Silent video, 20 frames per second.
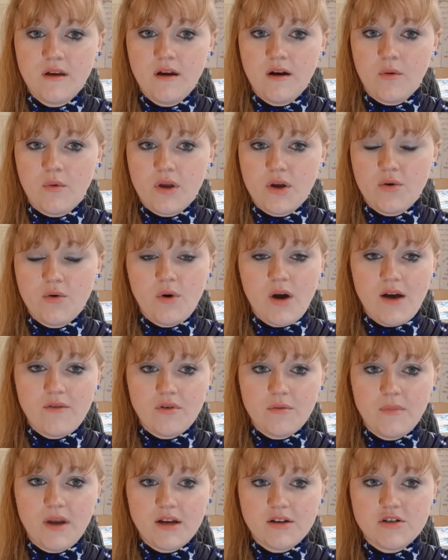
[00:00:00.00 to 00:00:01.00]
We all have a
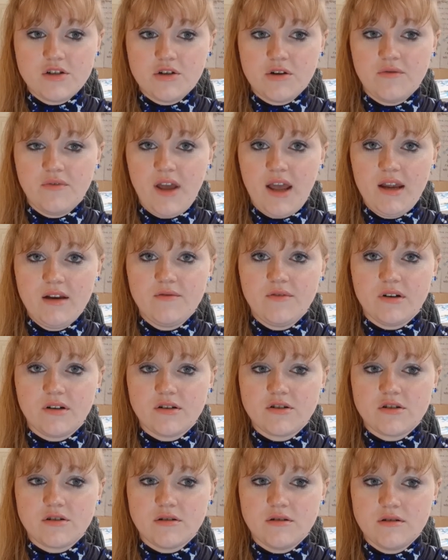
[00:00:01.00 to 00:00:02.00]
mixture of 8
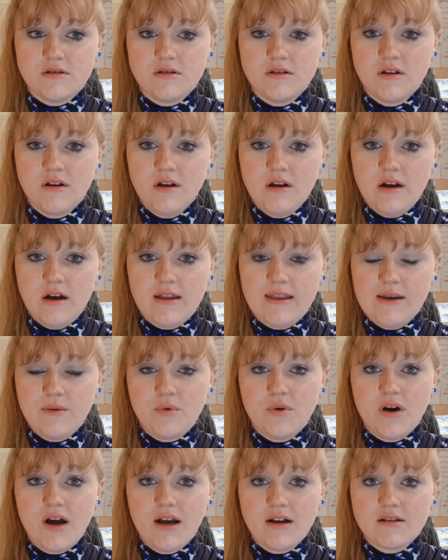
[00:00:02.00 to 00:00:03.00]
functions, and they
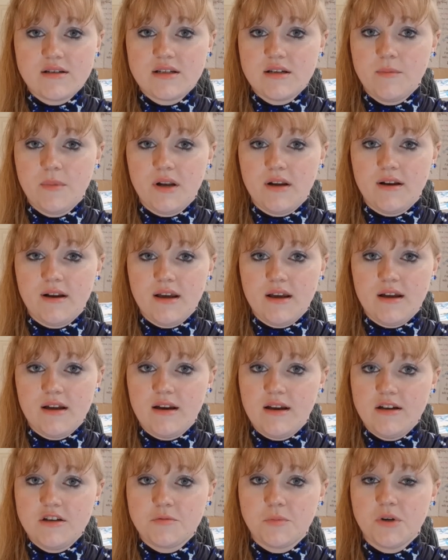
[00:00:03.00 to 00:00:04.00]
will act similarly in
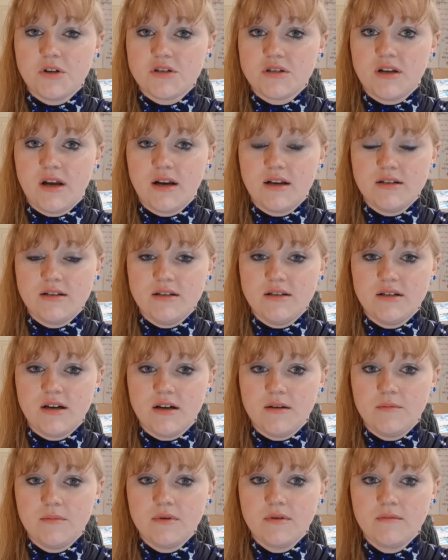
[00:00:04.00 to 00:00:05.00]
each personality
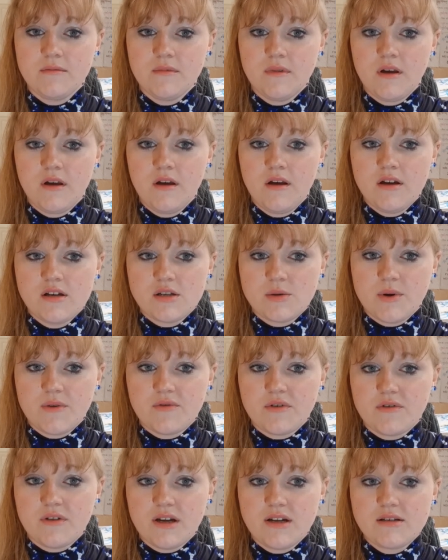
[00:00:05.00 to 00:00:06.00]
type. So if the
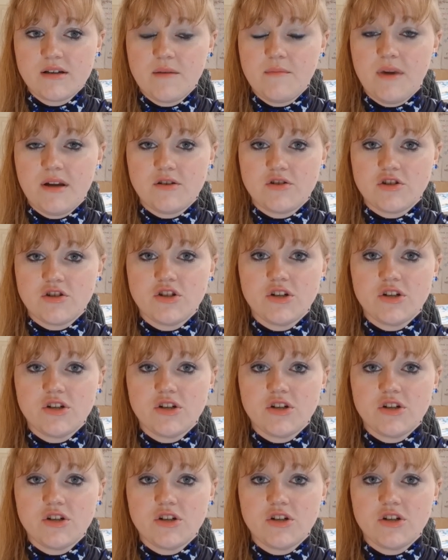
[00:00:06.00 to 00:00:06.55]
things I mentioned